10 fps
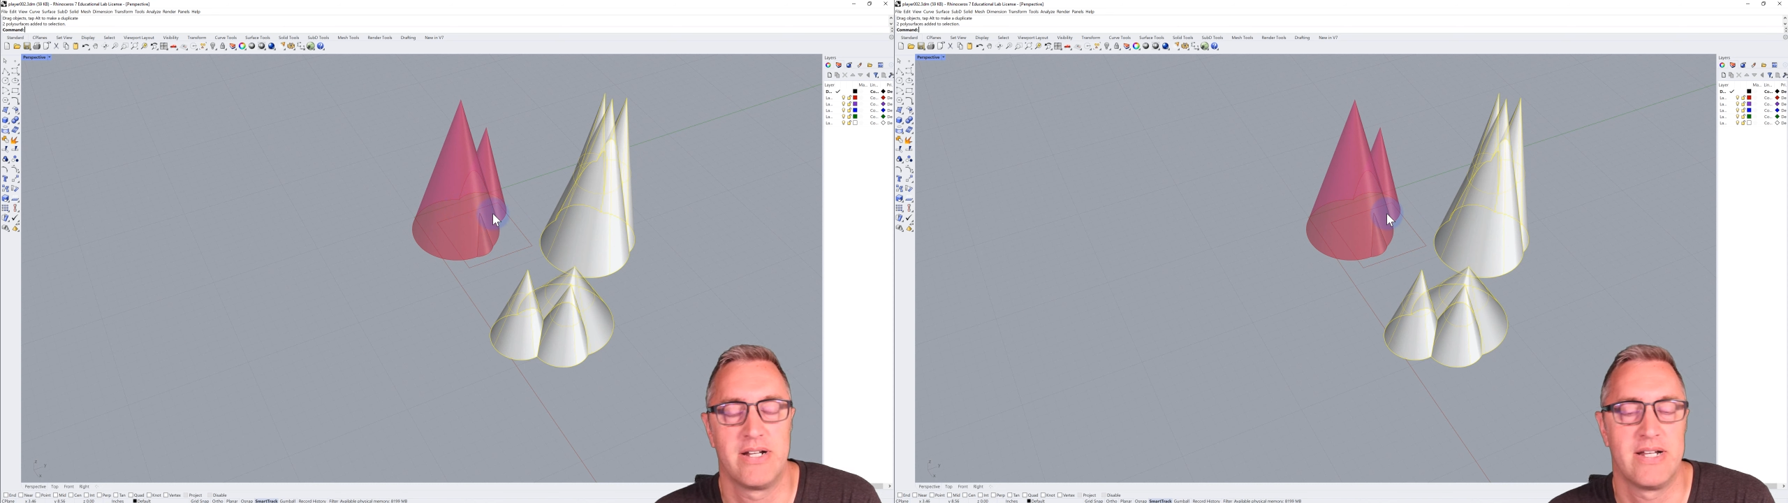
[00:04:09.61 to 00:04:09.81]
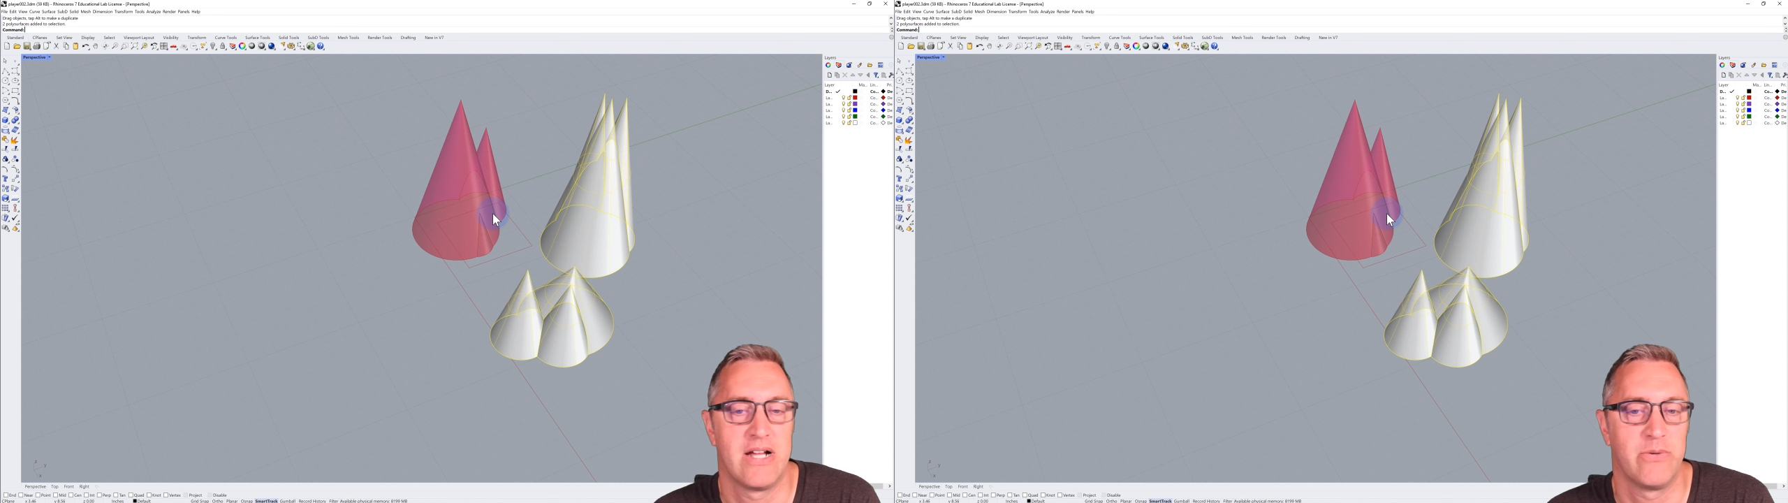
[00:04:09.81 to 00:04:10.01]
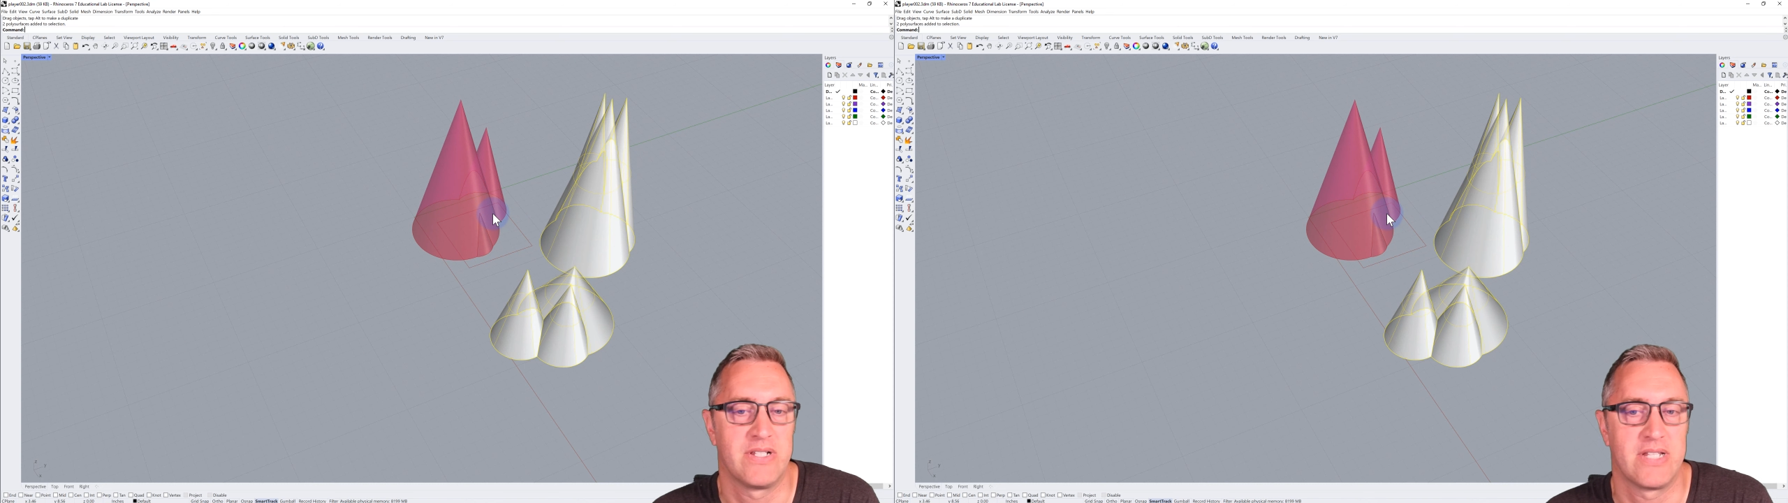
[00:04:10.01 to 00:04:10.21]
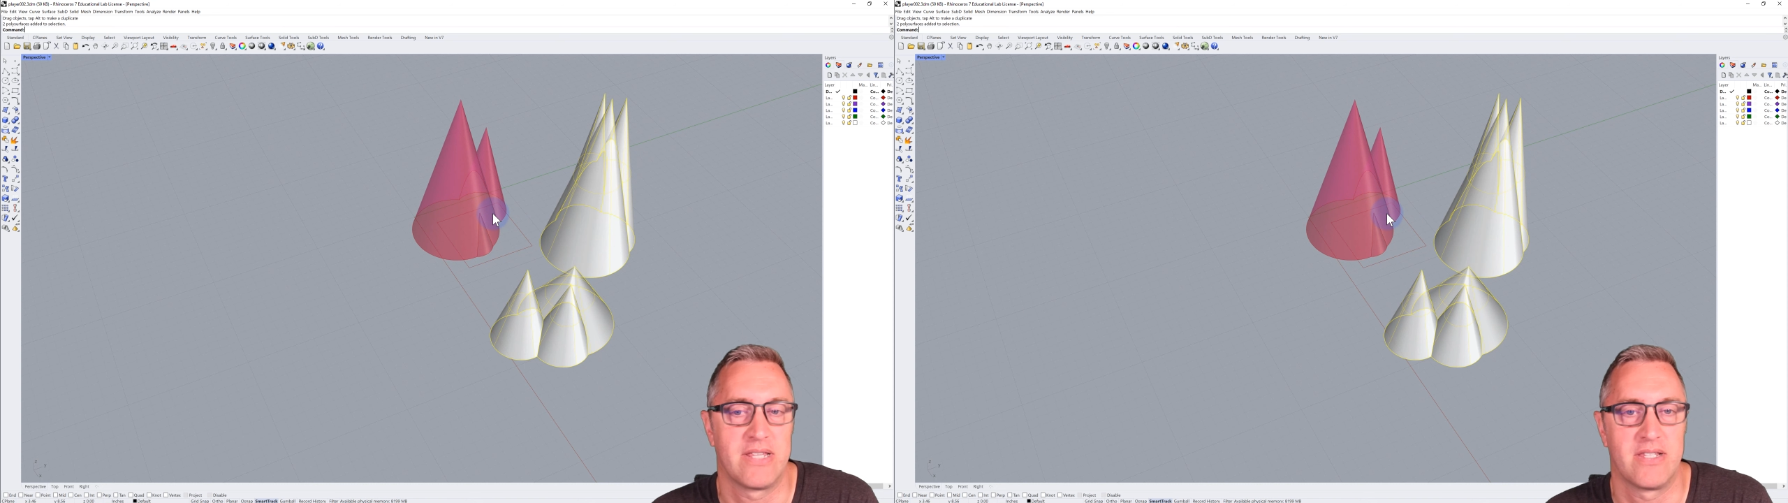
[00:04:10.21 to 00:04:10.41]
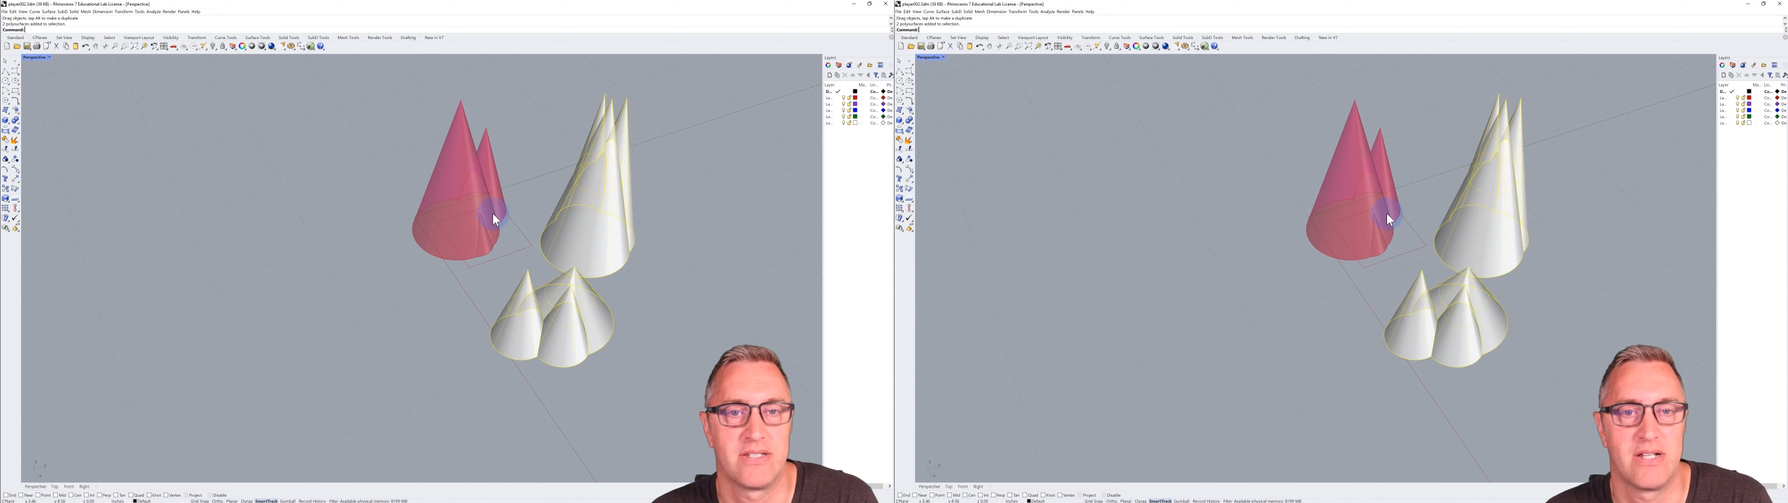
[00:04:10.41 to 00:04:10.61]
and how we set
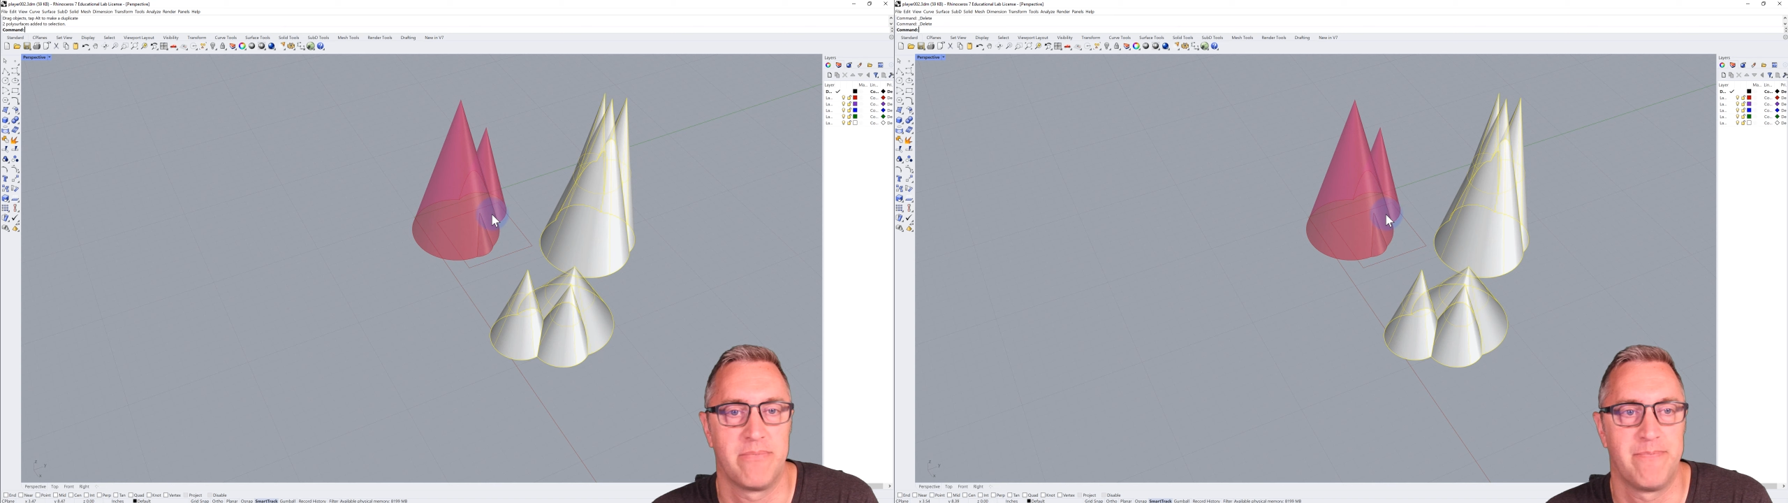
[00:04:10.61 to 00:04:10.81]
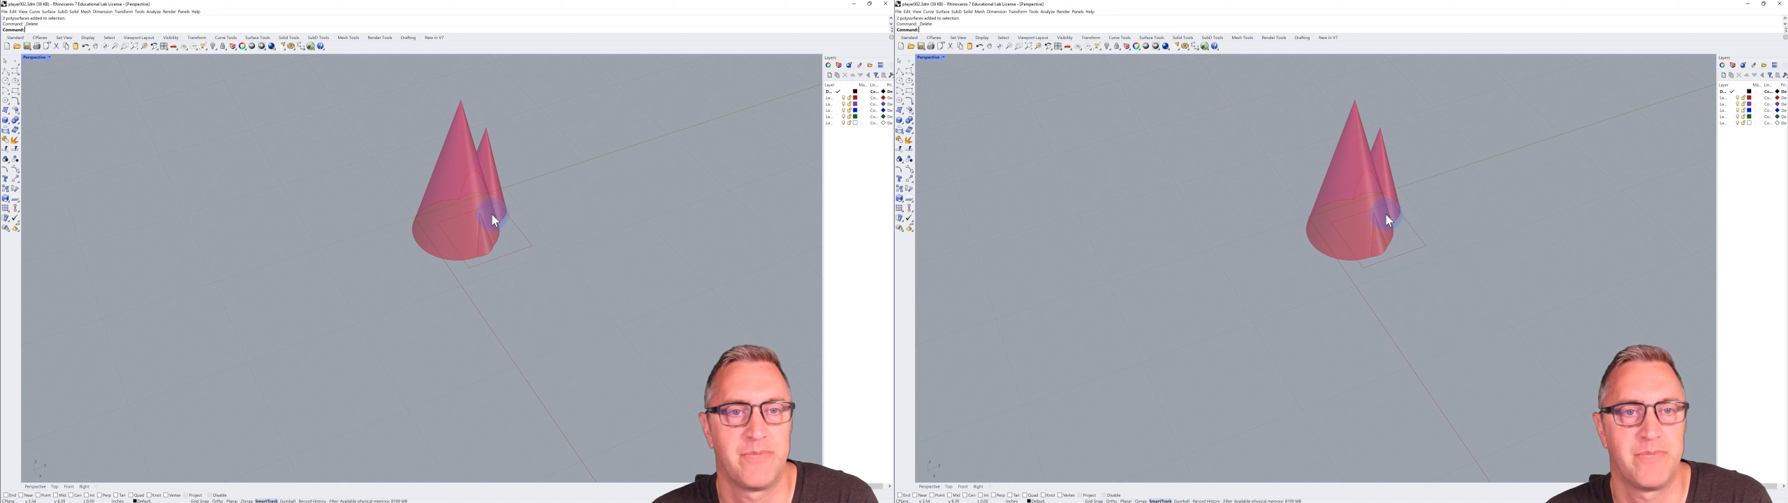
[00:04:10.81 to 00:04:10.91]
this up.